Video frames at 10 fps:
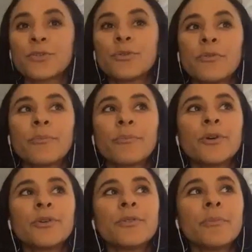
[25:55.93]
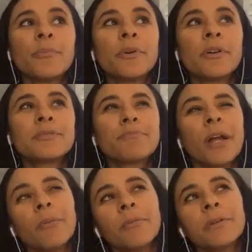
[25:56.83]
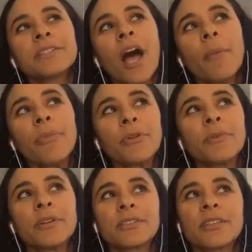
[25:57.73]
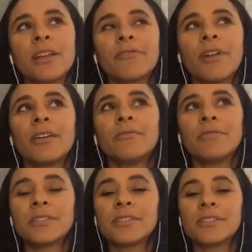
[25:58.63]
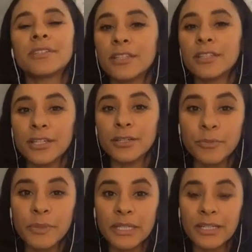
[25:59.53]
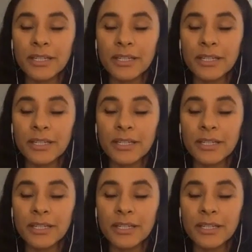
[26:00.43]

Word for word: so the book probably top three books that I've read recently would